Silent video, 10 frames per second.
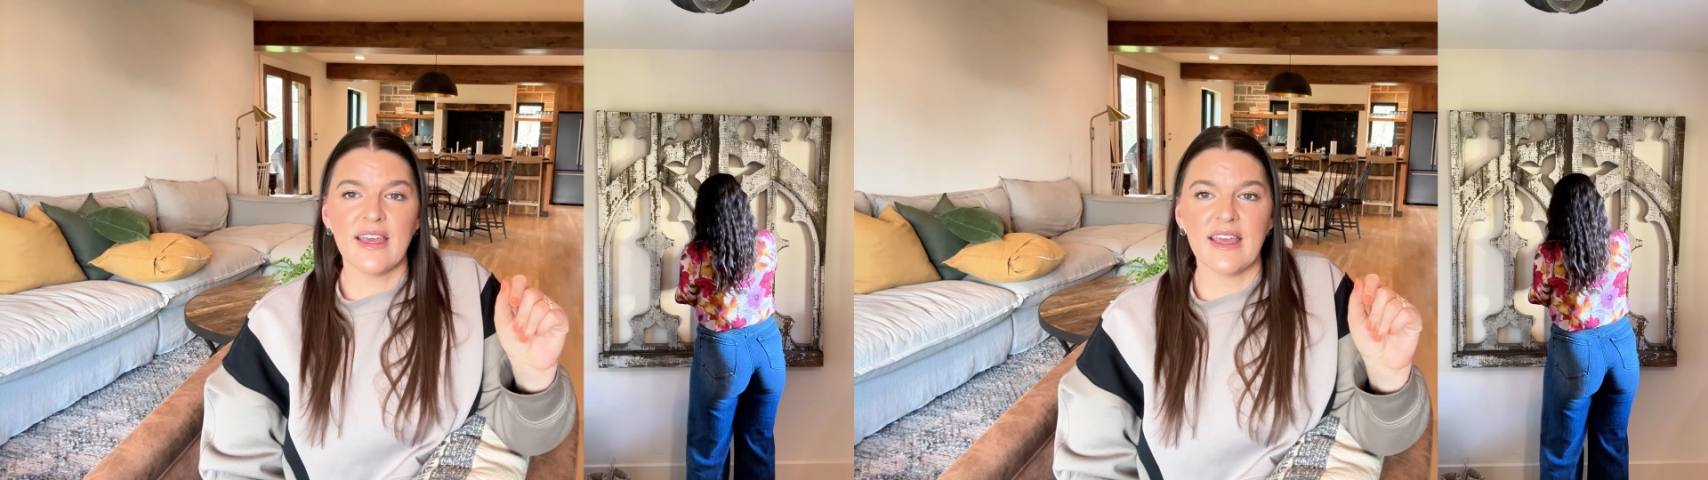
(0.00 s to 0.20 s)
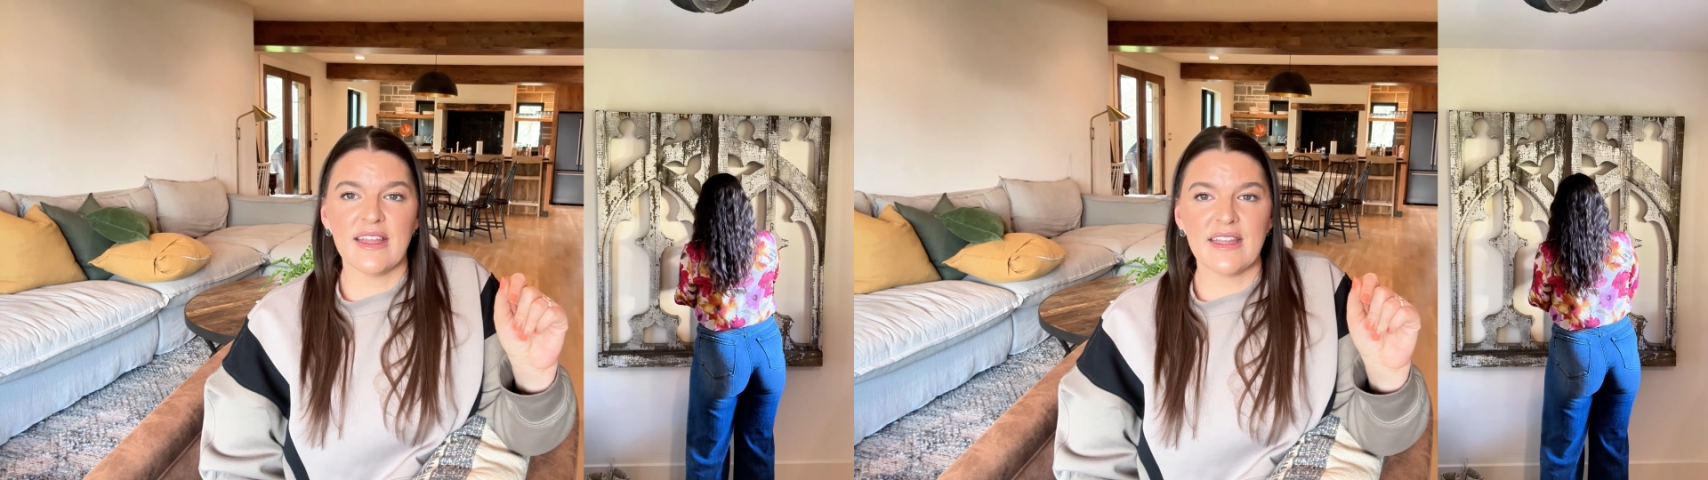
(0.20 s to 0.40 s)

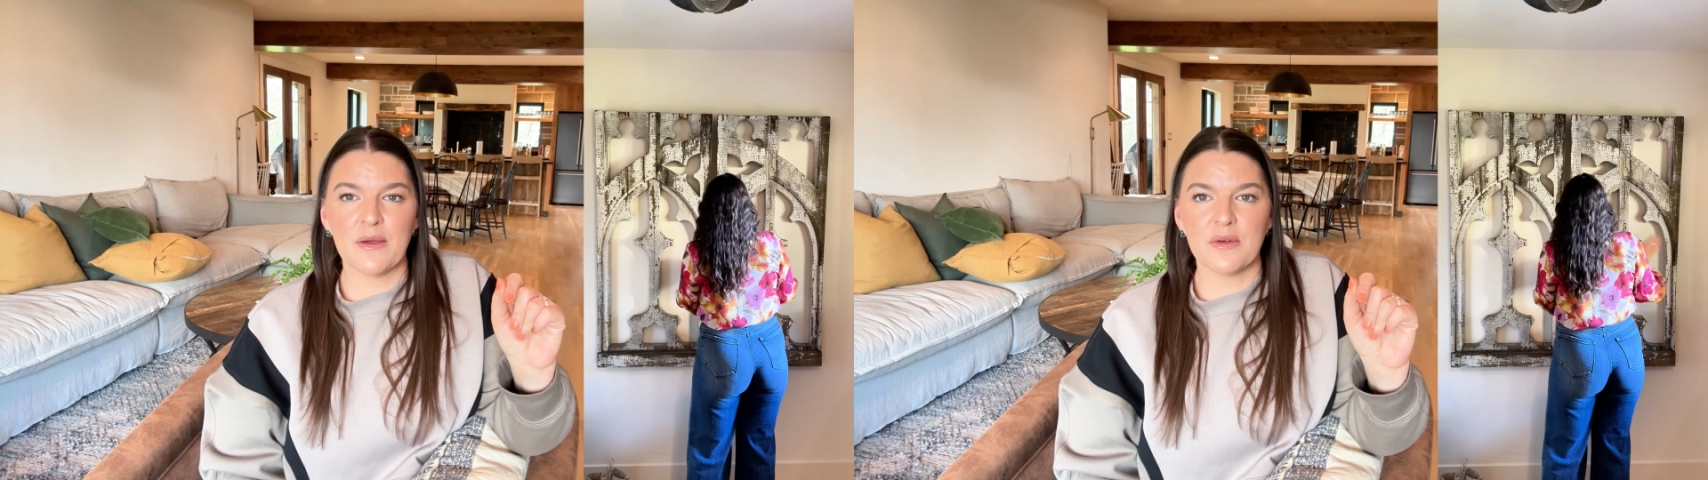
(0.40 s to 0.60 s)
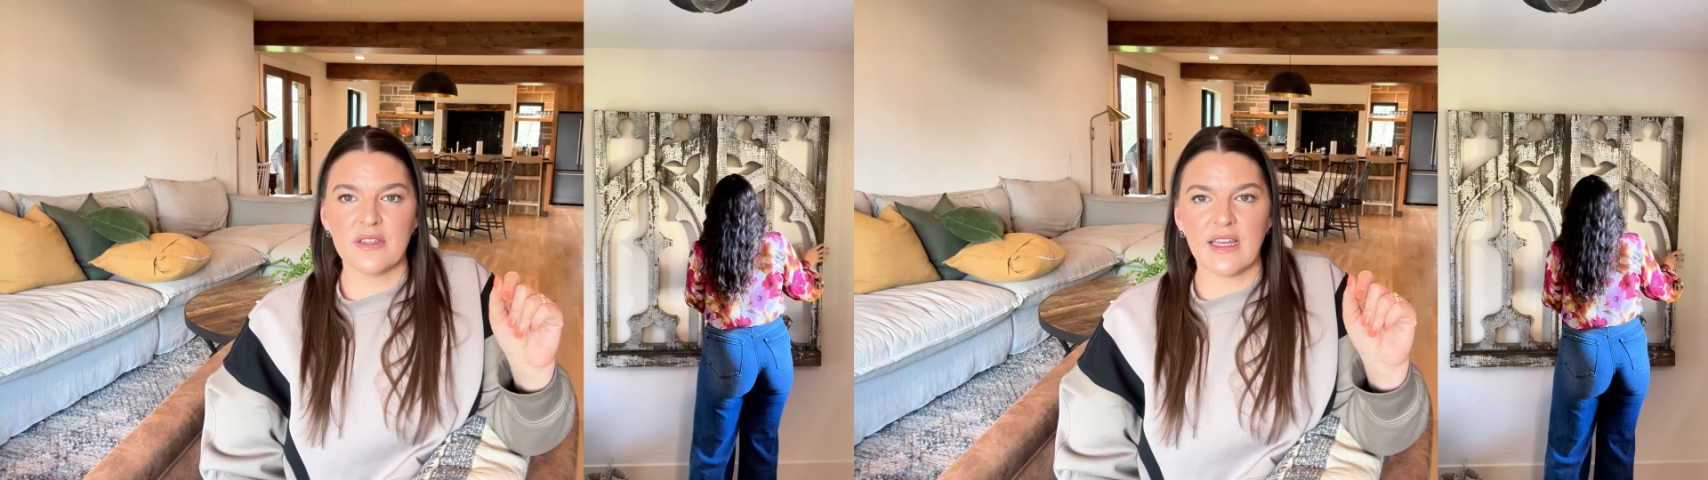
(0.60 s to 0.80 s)
And they
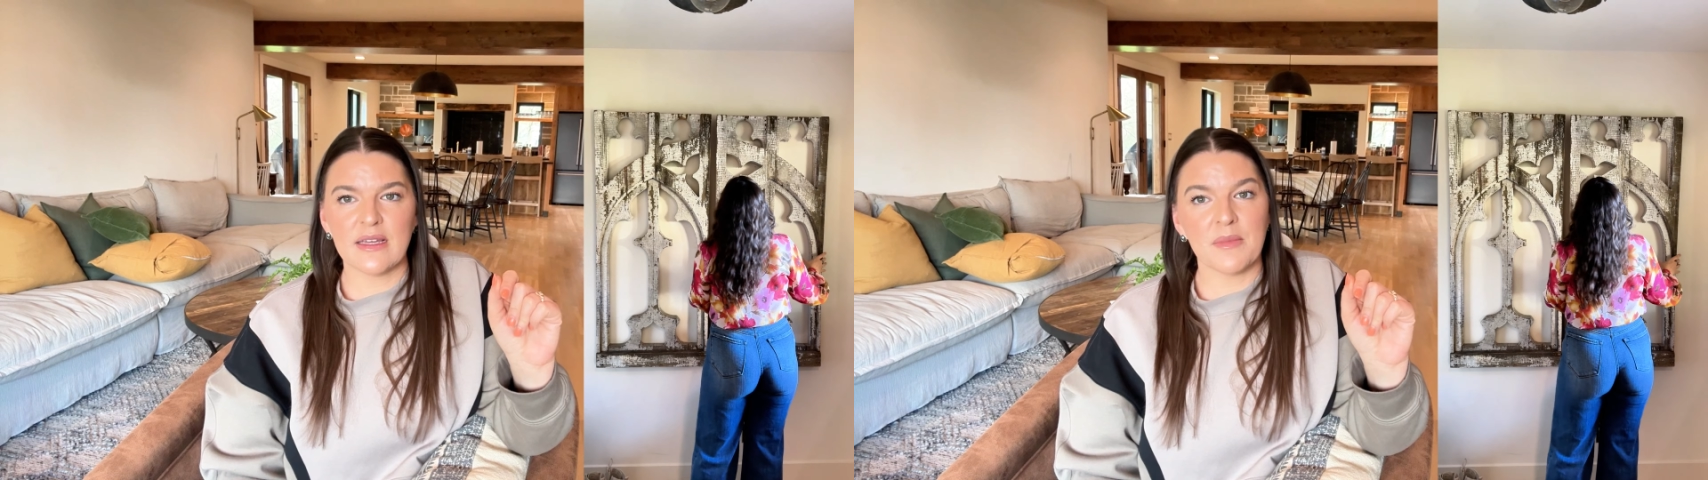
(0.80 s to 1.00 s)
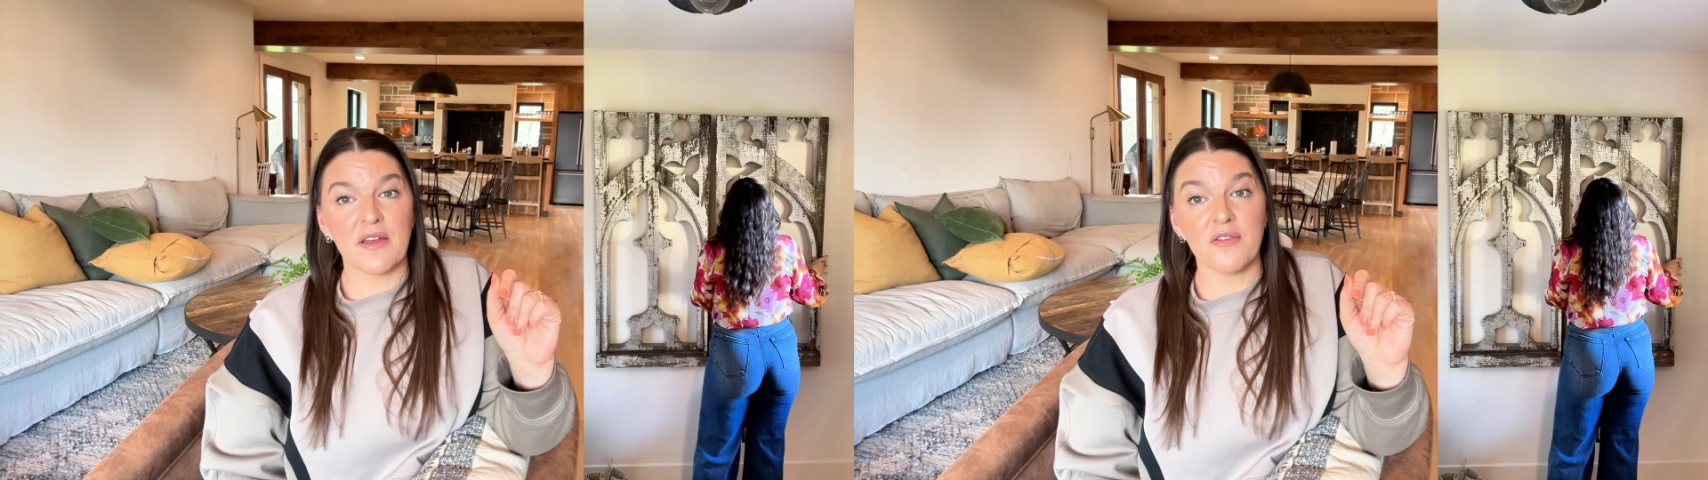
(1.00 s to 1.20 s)
were like
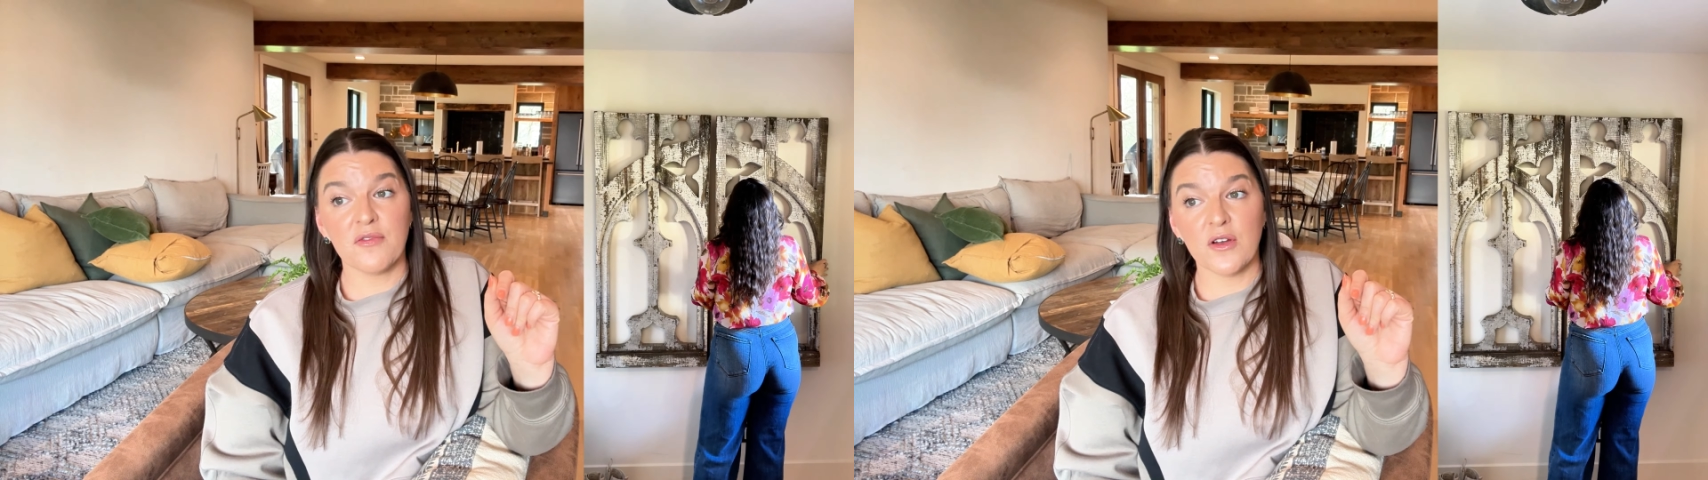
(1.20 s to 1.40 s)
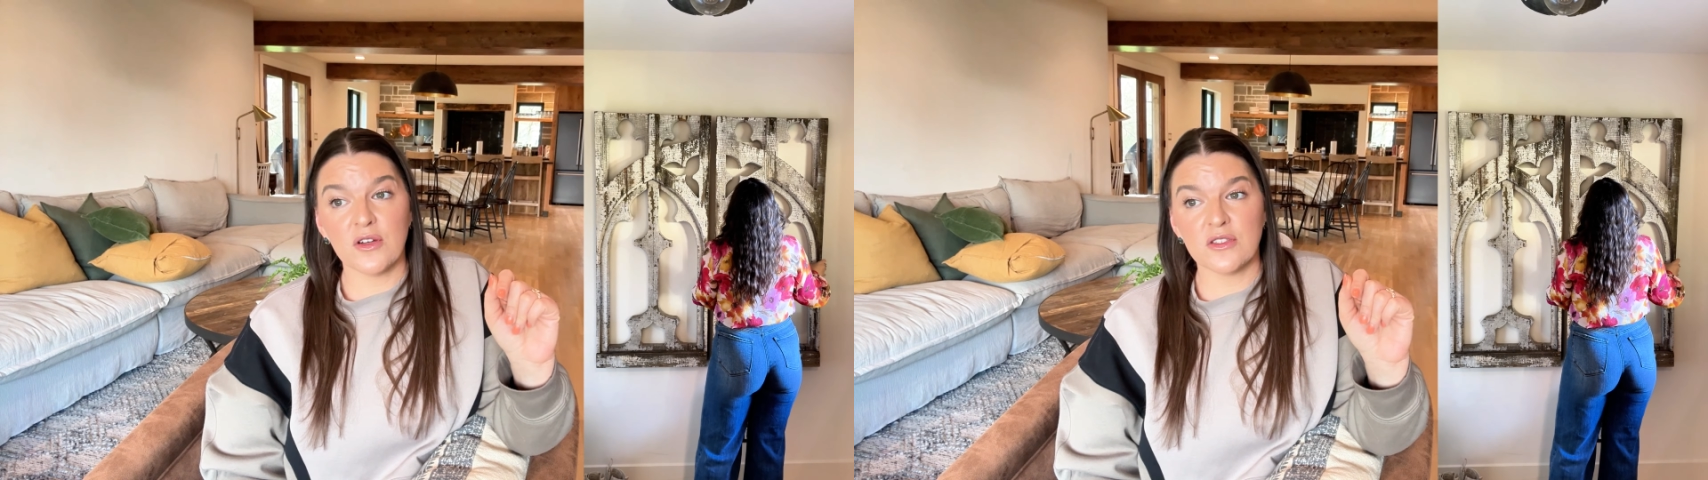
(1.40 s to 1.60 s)
my
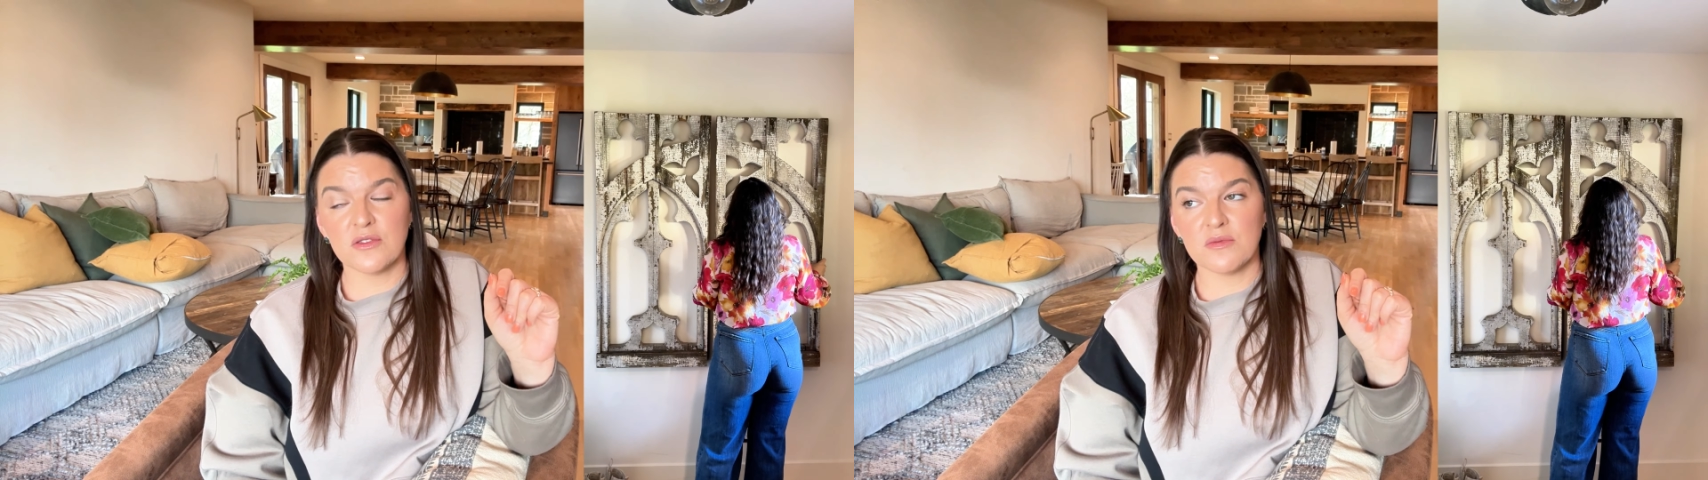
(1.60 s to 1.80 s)
first